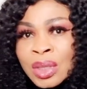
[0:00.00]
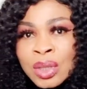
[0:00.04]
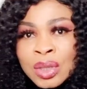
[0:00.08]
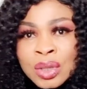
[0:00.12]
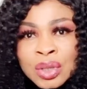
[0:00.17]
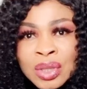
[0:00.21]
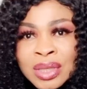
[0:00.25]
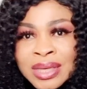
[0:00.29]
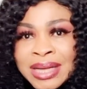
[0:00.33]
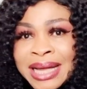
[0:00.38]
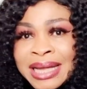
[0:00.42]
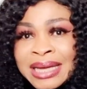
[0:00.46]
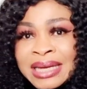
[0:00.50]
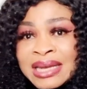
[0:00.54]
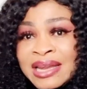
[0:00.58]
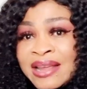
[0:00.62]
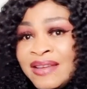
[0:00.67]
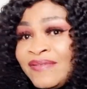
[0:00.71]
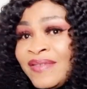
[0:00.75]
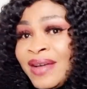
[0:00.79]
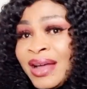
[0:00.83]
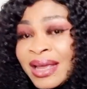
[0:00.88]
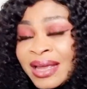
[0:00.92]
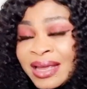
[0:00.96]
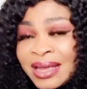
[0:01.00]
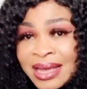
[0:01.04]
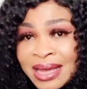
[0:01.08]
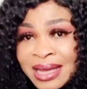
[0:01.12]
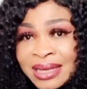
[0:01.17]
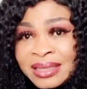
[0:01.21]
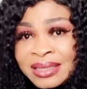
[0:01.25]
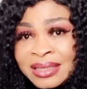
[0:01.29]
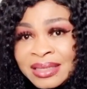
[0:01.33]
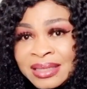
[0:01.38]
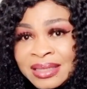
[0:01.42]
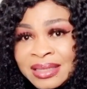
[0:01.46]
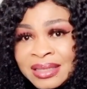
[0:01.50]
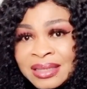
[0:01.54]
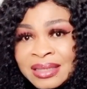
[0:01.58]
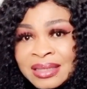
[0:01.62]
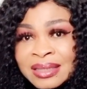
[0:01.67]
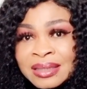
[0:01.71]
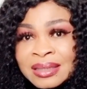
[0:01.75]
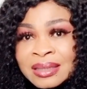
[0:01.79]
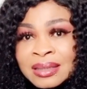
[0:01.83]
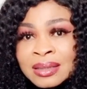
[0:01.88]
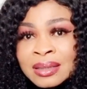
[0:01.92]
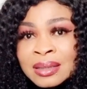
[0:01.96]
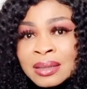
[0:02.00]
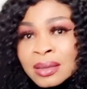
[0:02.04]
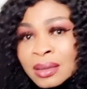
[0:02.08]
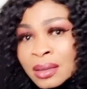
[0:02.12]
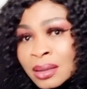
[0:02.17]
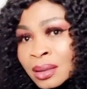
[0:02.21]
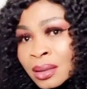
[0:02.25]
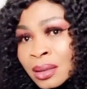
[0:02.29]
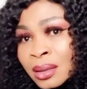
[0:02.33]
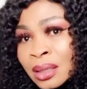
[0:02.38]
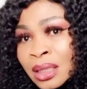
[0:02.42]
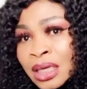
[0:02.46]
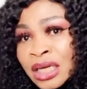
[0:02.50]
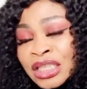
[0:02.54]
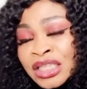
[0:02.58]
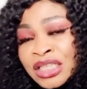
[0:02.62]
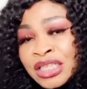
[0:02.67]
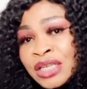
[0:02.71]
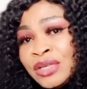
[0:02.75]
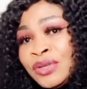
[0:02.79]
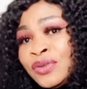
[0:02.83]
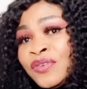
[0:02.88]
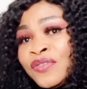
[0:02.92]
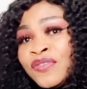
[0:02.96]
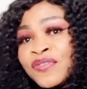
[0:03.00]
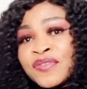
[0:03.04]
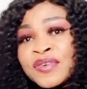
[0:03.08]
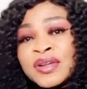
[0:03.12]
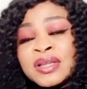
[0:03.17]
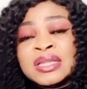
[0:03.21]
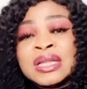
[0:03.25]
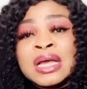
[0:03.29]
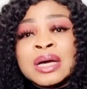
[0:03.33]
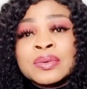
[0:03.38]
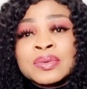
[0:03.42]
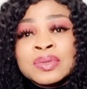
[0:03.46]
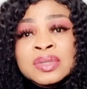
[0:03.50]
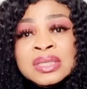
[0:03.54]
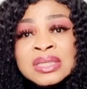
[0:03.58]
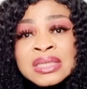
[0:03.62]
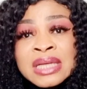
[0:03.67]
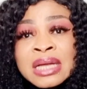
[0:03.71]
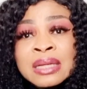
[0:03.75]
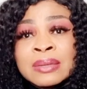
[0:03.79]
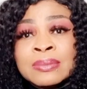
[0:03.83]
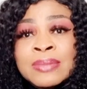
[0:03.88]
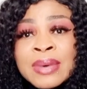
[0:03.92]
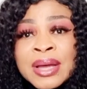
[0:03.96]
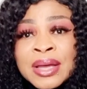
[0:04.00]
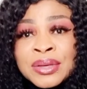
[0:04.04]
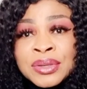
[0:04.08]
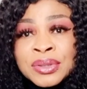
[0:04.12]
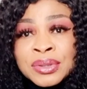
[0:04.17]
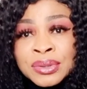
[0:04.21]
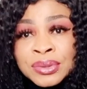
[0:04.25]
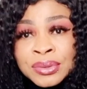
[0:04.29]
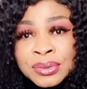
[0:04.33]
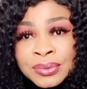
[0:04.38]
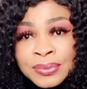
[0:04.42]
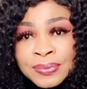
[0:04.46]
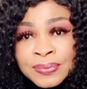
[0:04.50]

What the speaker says: you can never get a genuine friend that will stand by you.